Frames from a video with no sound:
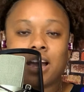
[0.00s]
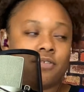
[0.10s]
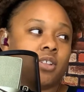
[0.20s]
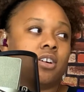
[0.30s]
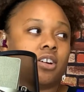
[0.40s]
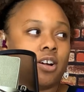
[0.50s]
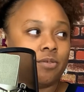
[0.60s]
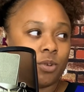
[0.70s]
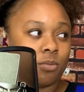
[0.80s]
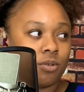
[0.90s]
I feel
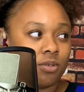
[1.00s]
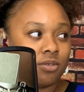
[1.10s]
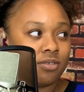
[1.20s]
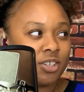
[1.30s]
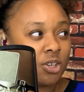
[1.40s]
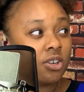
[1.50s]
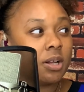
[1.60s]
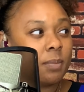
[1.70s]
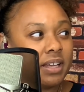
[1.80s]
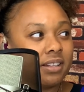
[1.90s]
uncomfortable. You know
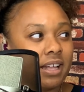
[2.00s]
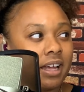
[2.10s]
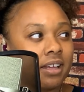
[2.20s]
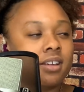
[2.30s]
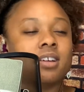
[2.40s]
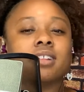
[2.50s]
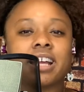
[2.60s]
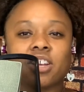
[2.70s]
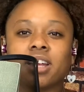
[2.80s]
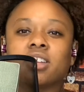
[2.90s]
what I mean? Like
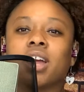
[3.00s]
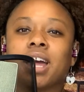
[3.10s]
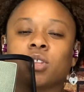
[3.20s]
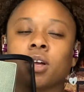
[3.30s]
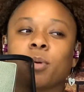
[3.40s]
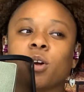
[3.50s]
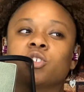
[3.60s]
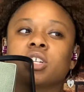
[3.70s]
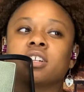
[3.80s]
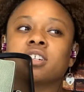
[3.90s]
you have to
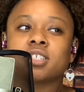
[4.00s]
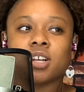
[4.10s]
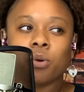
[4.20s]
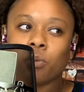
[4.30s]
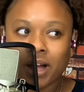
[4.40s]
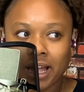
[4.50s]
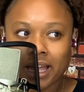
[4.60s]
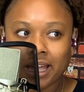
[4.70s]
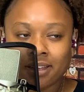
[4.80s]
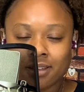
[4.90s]
approach it in a certain
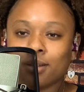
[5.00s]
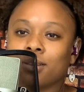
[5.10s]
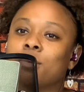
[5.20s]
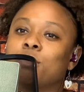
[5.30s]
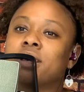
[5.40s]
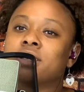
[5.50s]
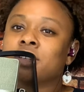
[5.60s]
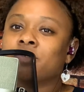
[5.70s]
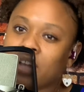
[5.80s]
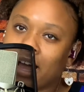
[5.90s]
way, because
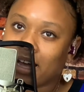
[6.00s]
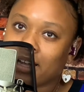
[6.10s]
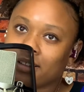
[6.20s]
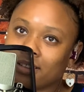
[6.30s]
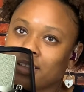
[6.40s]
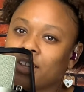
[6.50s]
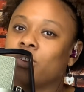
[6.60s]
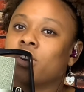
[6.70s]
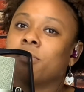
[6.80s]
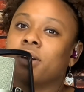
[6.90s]
if not, then
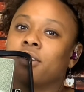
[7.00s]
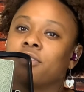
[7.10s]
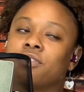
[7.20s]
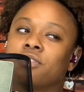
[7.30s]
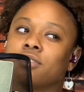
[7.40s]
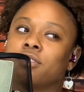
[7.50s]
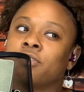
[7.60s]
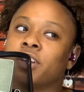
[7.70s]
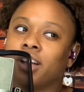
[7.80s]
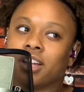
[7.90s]
you'll come off
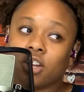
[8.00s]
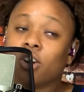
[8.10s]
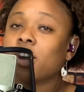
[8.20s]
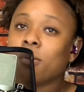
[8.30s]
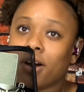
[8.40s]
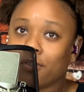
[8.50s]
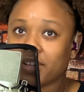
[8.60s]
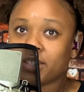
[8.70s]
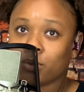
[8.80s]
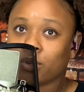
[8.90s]

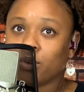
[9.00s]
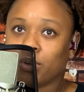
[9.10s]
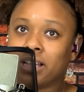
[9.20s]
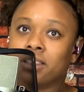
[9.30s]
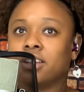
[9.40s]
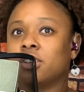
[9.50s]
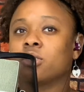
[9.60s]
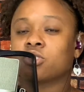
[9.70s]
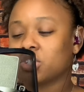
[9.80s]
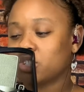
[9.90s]
as rude, and then
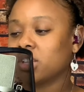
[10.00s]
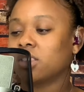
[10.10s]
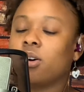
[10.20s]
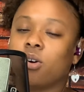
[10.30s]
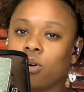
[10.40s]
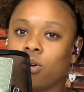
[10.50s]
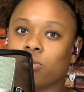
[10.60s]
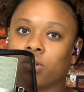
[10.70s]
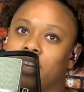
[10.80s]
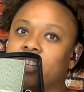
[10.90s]
you'll just shut the
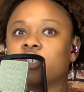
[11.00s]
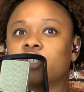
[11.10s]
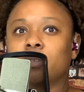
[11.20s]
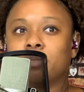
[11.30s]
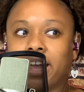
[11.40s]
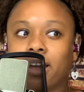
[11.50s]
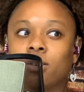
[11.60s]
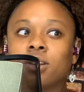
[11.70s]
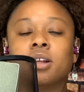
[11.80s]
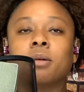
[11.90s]
whole relationship
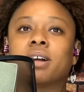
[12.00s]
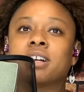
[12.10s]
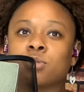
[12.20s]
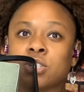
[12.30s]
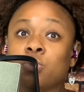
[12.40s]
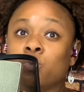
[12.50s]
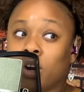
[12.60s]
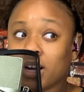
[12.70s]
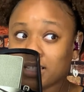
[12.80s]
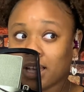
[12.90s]
down. Mm-hmm. Because what you
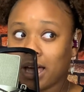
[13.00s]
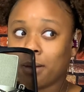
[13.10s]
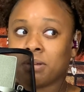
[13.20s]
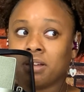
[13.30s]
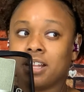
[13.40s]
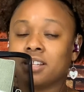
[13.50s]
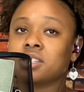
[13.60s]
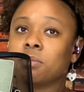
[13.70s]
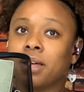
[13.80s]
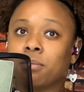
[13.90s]
want to happen is
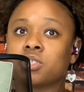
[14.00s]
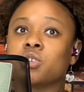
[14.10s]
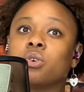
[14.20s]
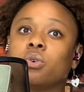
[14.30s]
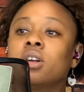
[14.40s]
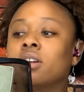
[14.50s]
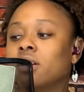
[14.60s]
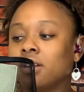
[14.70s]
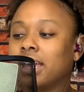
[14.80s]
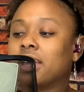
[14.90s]
to be able to
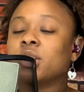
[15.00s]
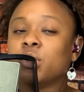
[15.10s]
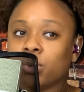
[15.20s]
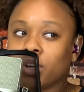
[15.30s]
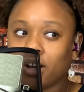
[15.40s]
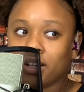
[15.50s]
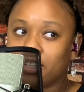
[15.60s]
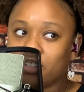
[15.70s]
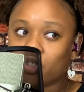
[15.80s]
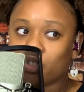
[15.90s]
include her in
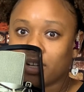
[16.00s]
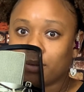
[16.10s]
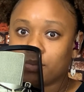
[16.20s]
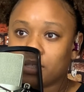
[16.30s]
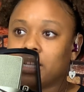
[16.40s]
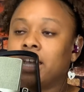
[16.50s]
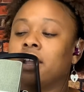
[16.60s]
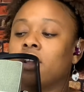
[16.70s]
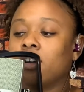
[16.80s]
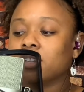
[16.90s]
these trips,
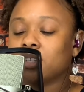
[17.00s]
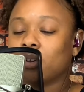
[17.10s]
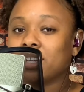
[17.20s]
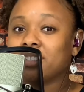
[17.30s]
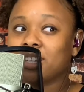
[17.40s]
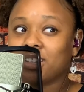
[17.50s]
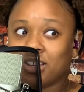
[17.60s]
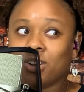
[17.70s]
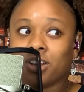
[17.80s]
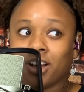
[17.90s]
and also
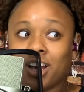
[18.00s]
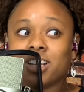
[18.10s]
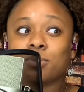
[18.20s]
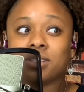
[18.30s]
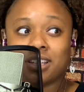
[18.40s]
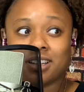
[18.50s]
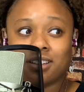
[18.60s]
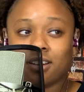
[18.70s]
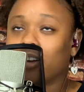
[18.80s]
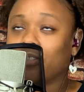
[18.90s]
your
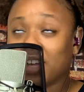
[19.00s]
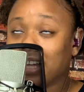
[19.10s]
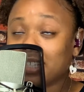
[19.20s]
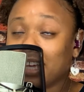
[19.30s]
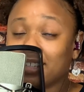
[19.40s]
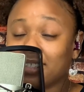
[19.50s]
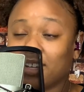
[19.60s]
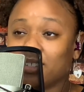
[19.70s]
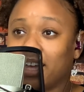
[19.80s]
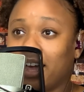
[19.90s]
husband or fiance
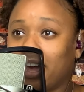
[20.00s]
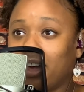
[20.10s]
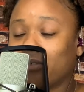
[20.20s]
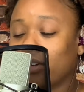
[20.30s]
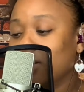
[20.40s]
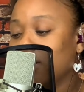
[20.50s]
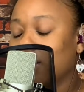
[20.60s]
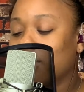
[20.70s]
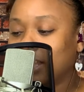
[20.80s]
continue to have a